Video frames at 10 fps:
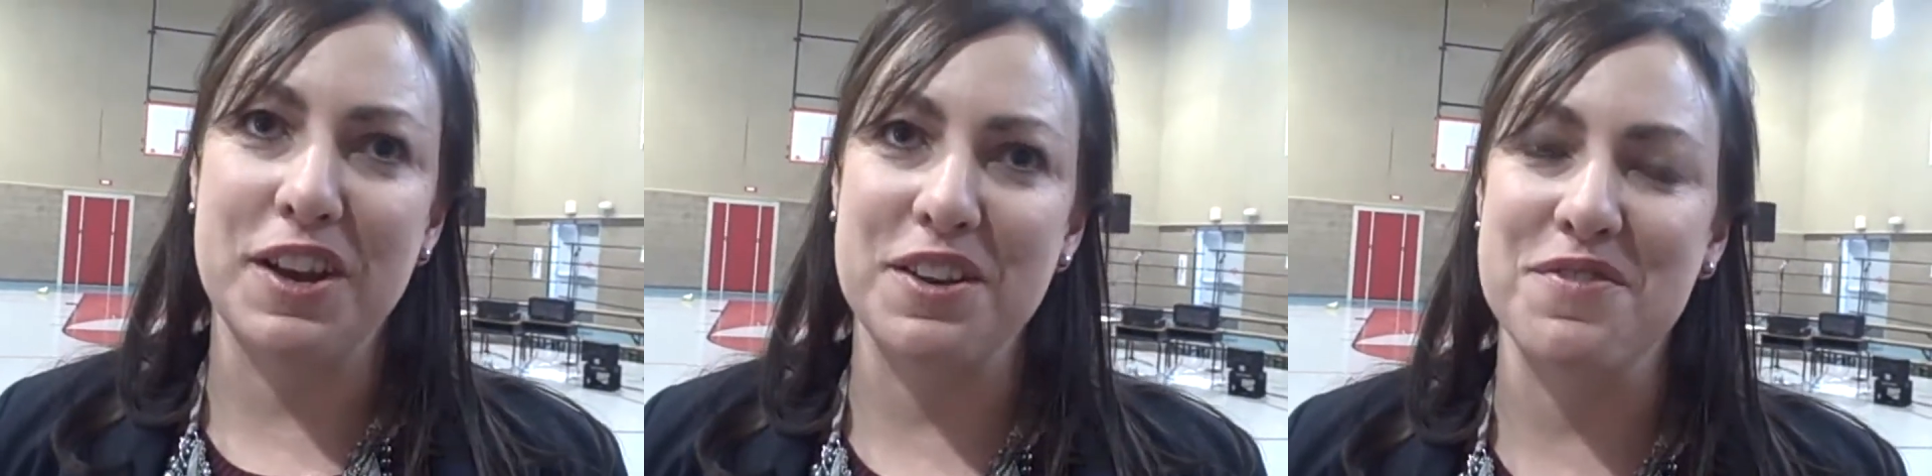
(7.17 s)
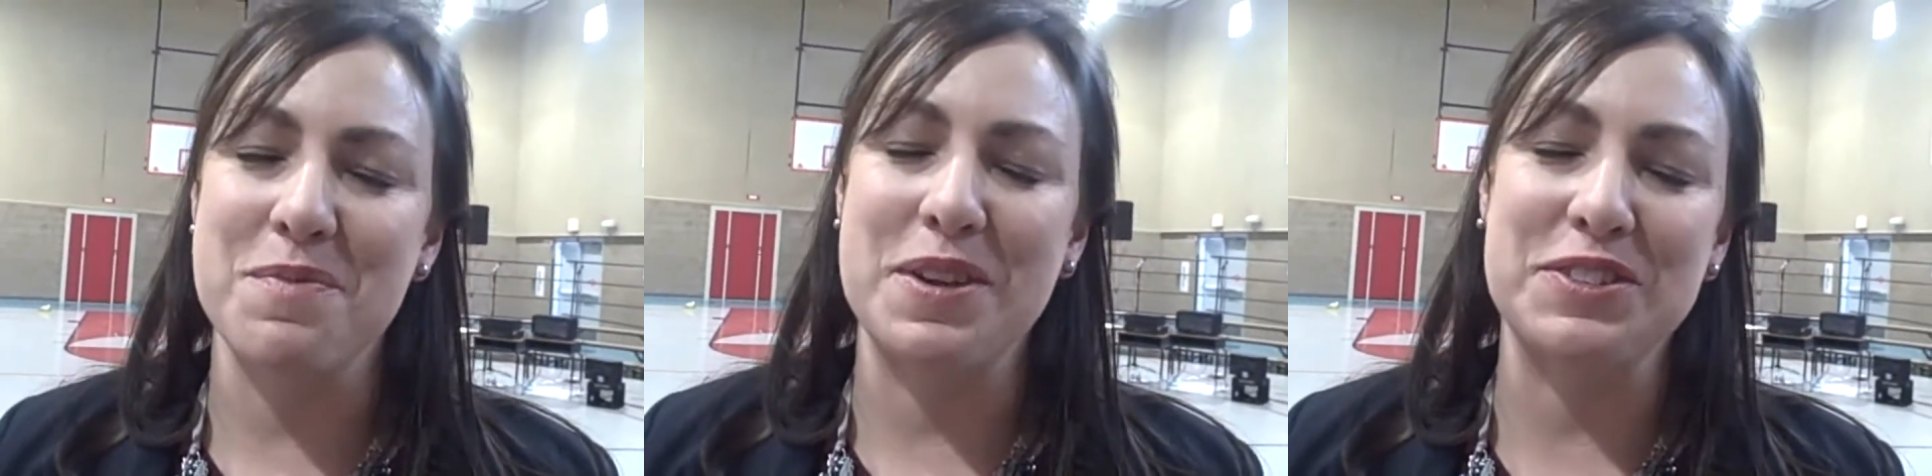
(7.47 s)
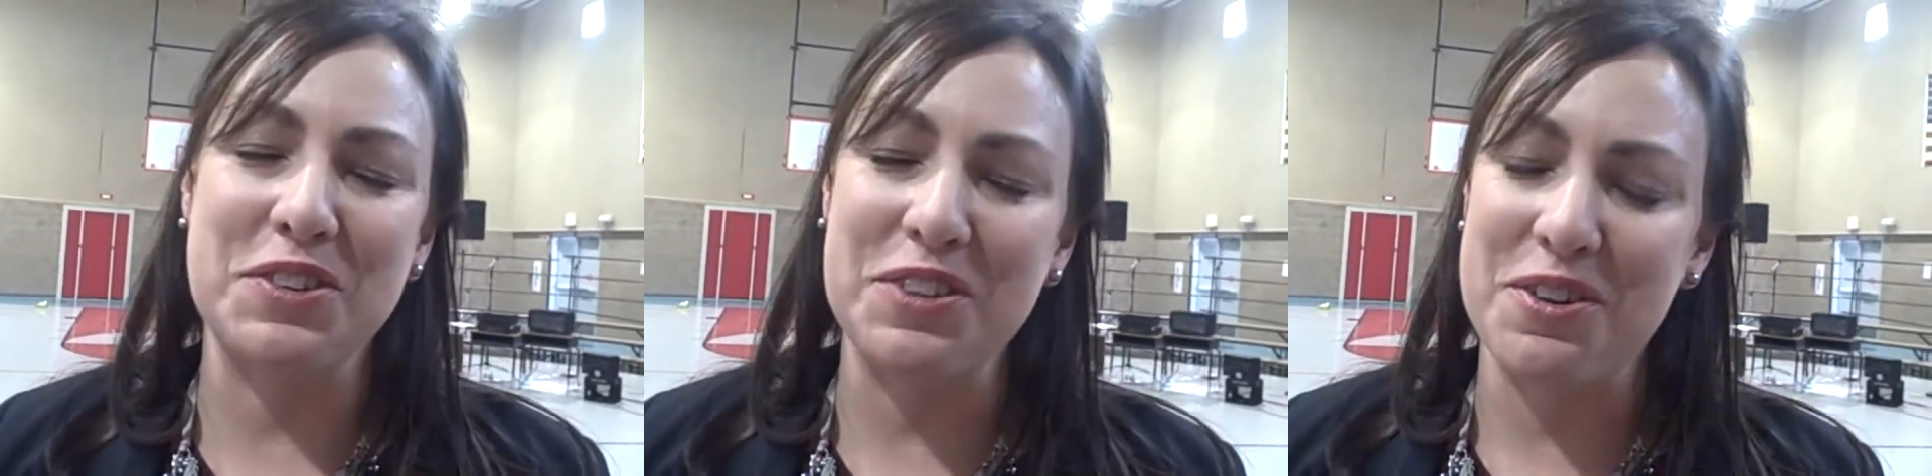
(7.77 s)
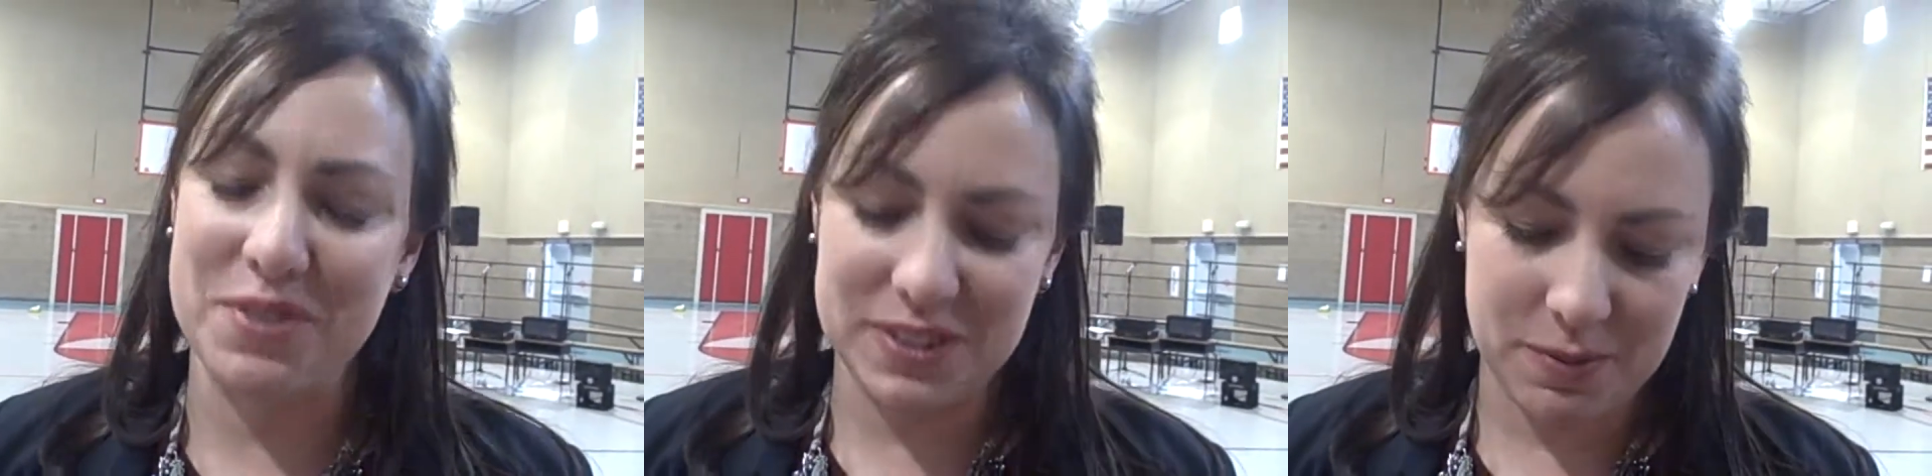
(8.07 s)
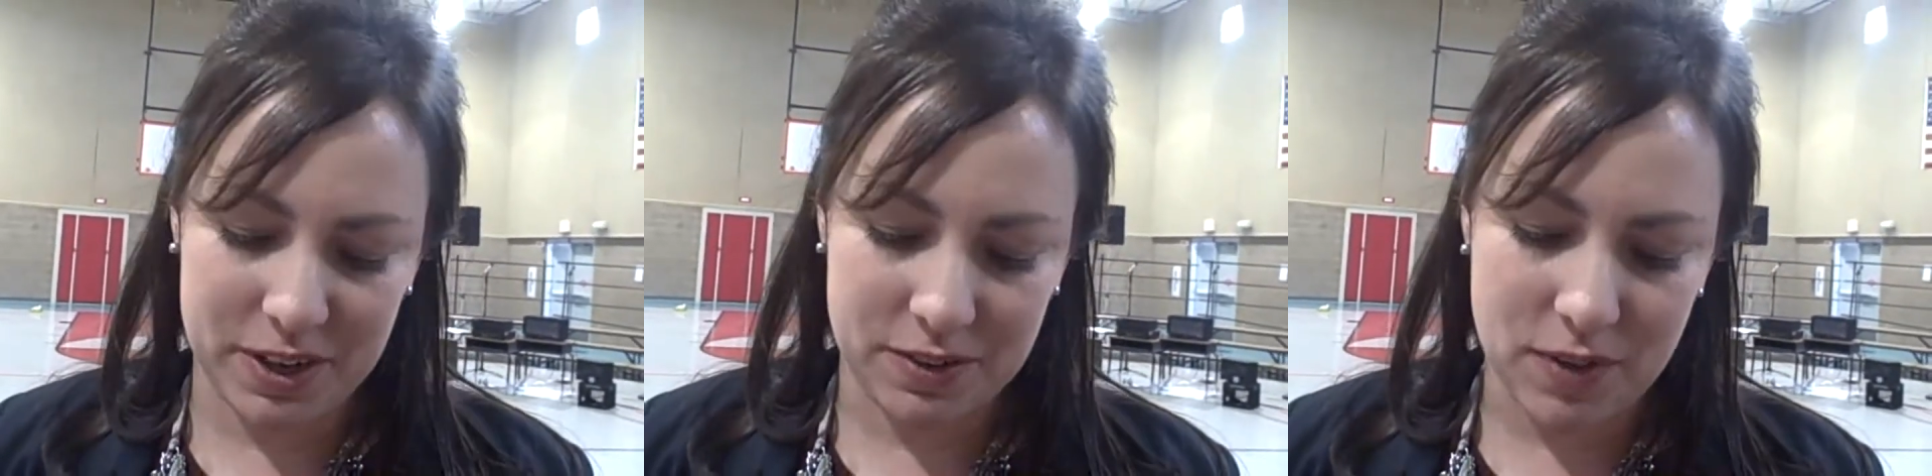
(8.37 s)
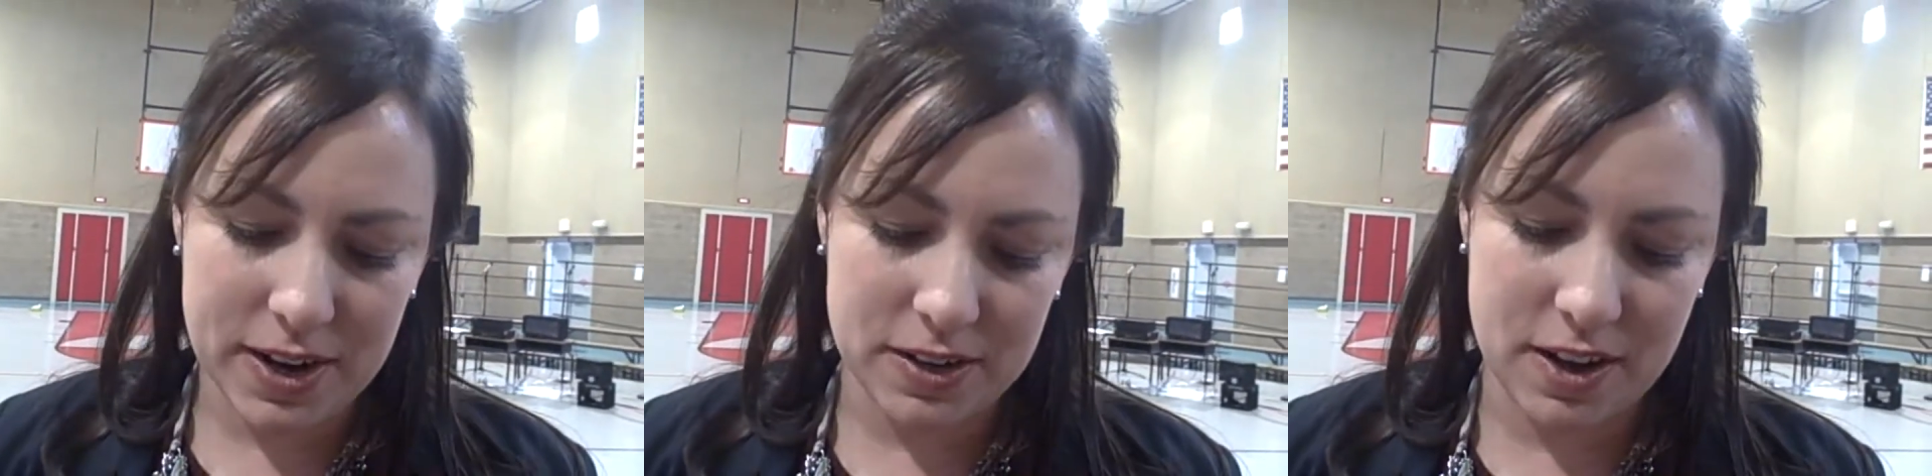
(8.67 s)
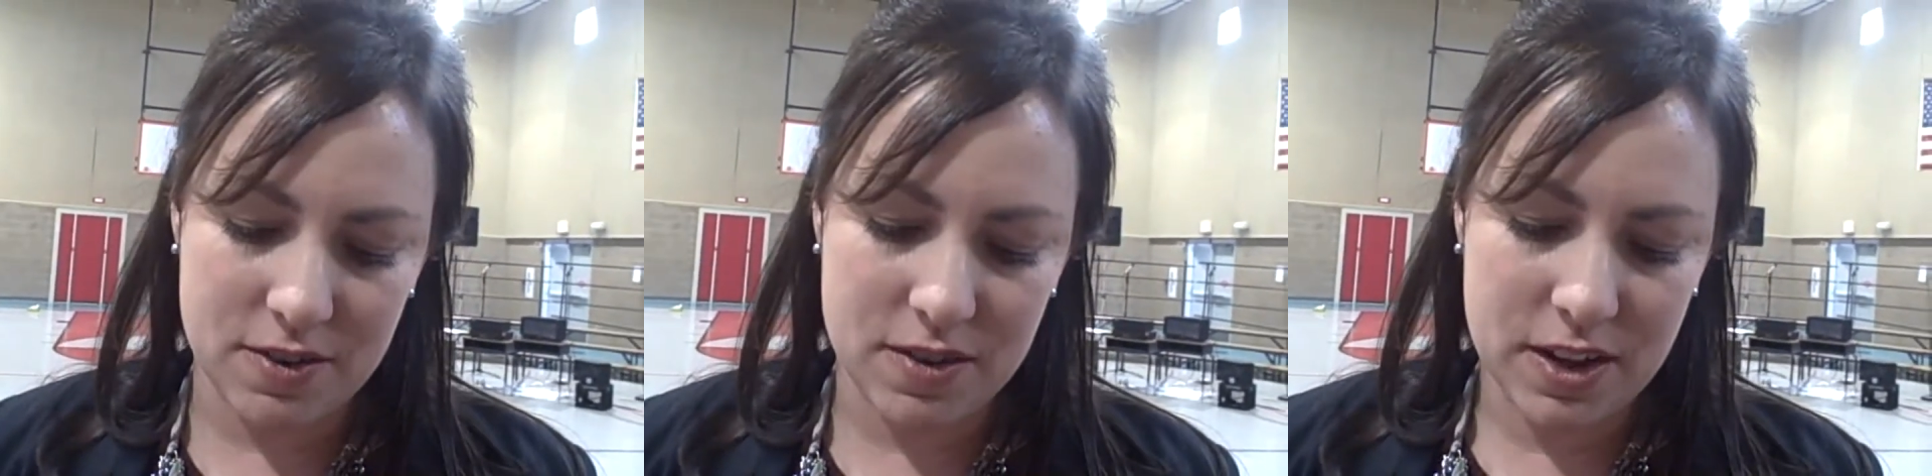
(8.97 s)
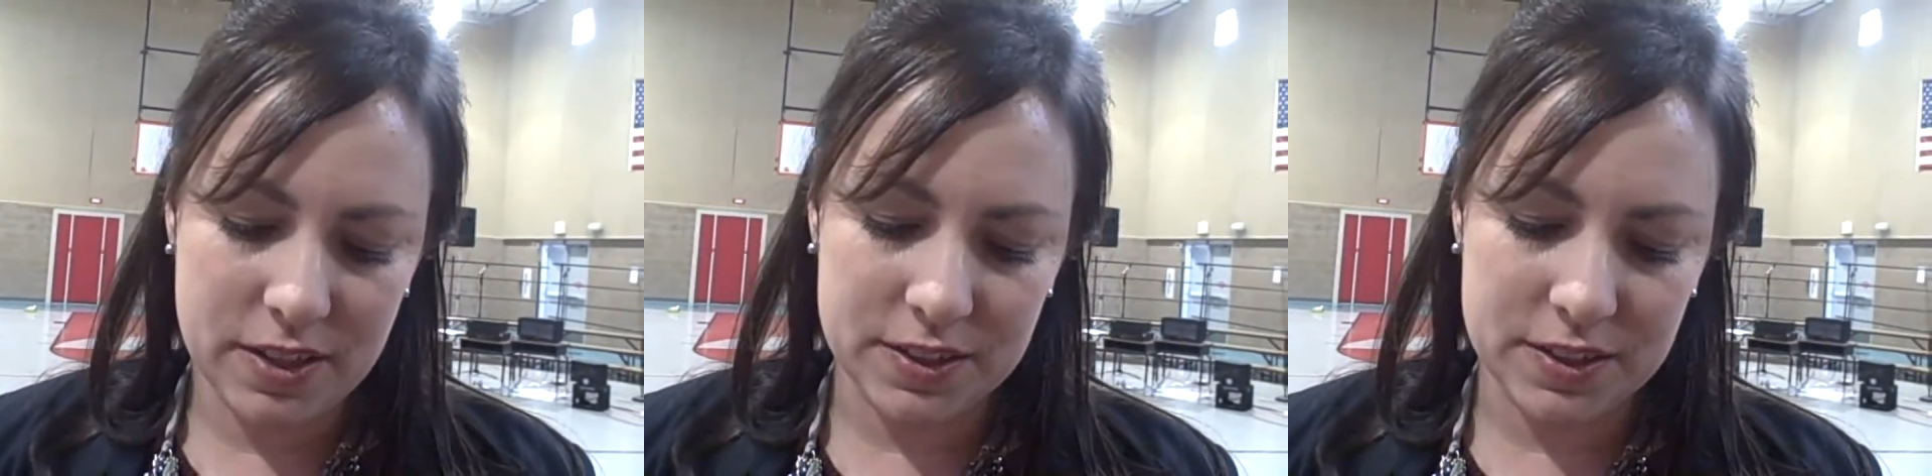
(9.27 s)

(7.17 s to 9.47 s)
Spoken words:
talking a few minutes earlier with someone, and right now,